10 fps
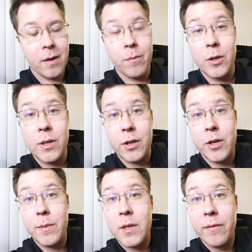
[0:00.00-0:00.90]
most of the
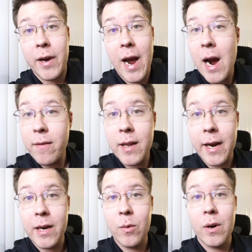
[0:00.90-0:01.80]
cheap stuff I have that
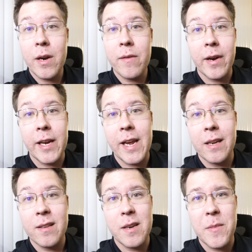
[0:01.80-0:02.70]
I had quantity of, I
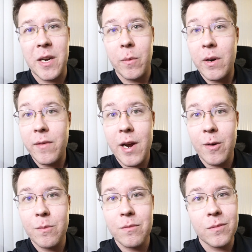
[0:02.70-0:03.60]
can't seem to get rid of
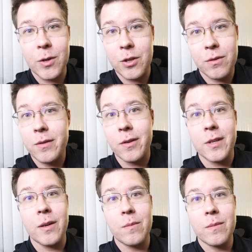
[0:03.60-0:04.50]
now, which
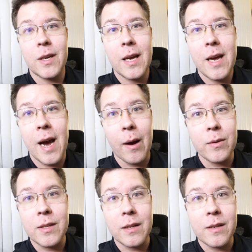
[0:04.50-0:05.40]
turns out I
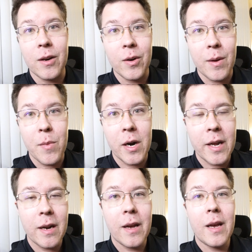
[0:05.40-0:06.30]
was the sucker that bought
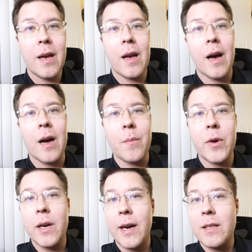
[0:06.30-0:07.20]
it.
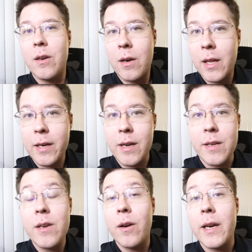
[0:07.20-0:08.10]
But I started collecting
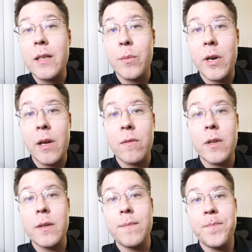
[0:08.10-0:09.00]
TRKs pretty
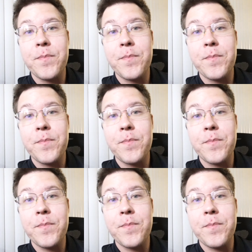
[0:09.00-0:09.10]
heavily,